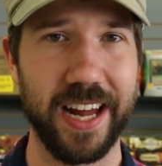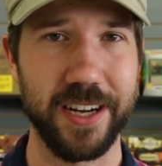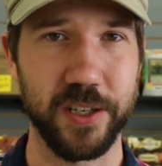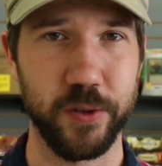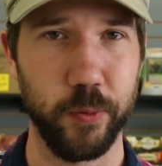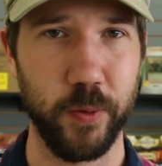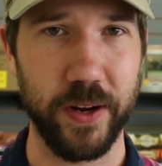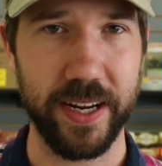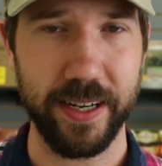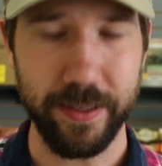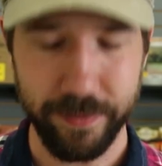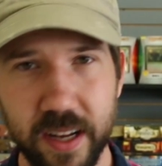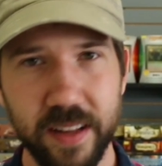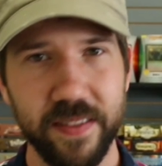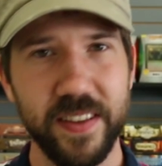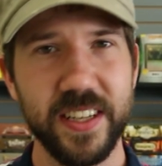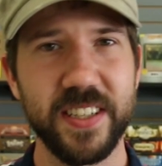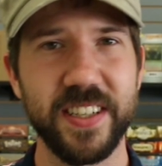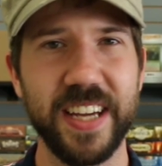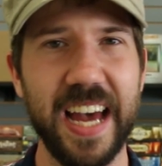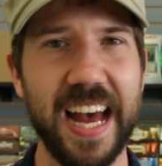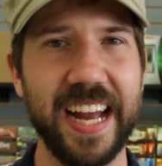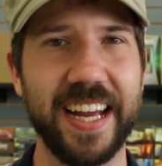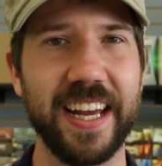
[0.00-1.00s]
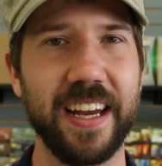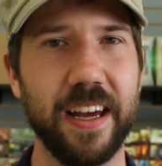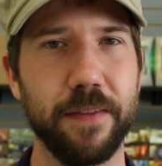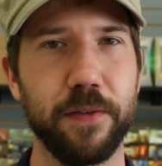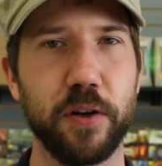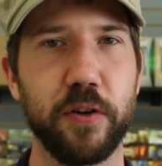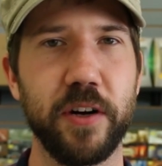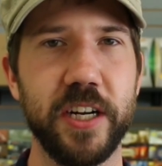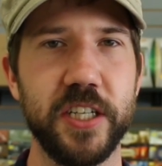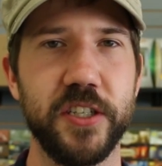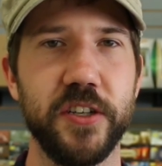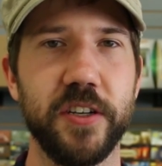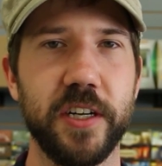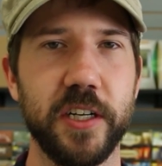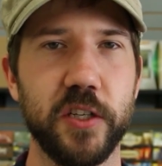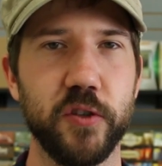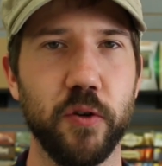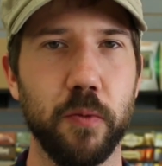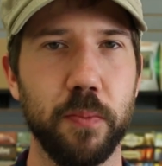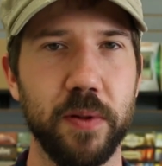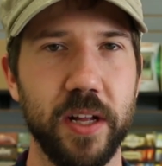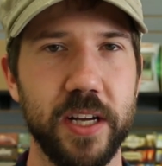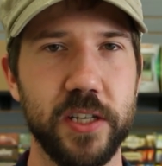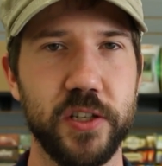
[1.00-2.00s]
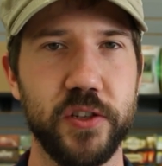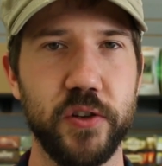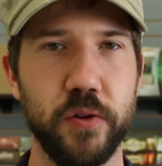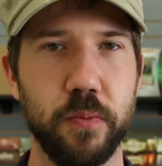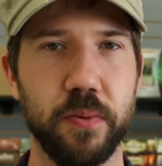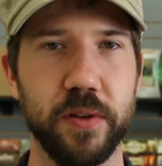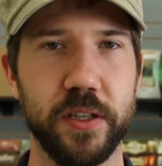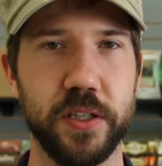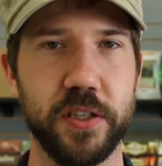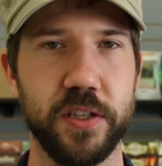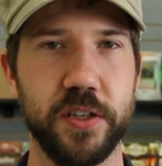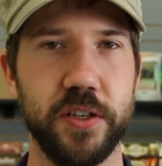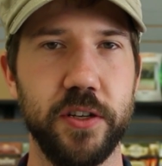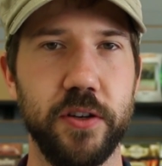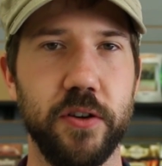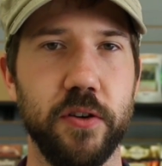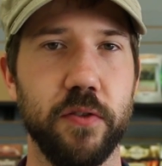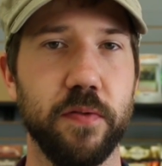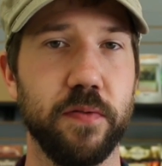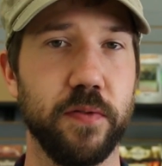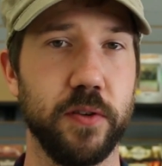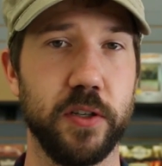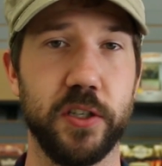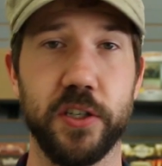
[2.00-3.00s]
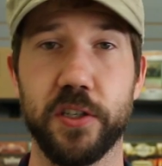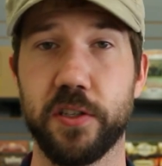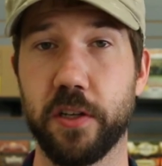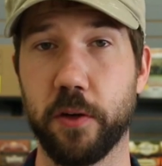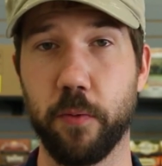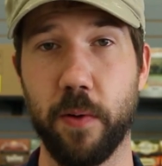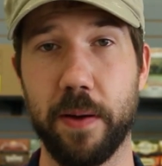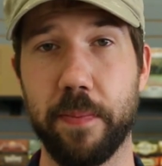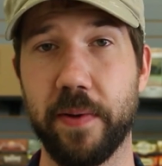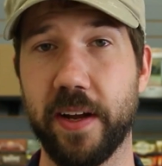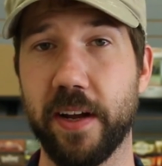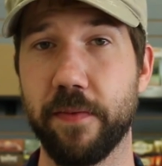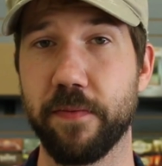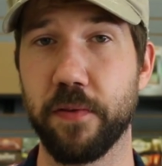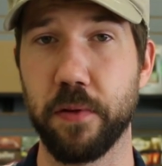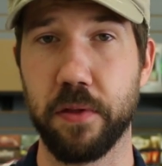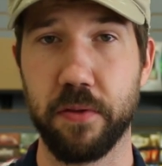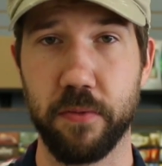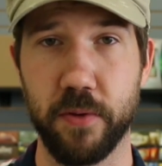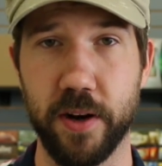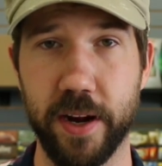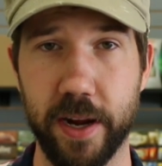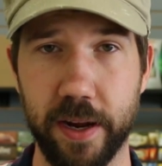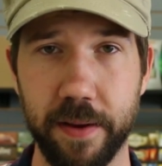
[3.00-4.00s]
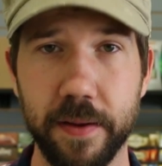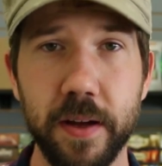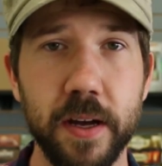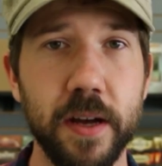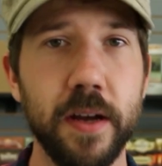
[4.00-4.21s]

kind of sweet. This guy can give a creature you control +2/+2 for just equipping it for 3.